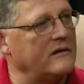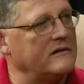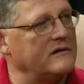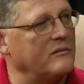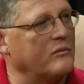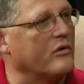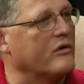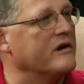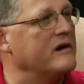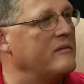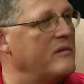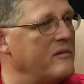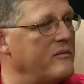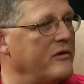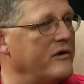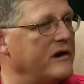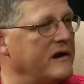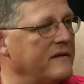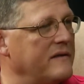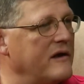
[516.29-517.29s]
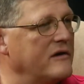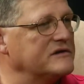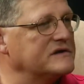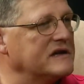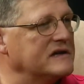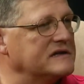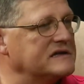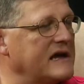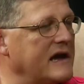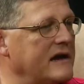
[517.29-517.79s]
debris be put in those
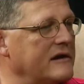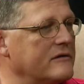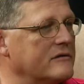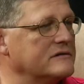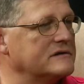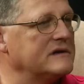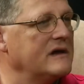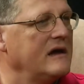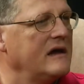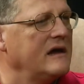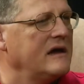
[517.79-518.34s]
containers.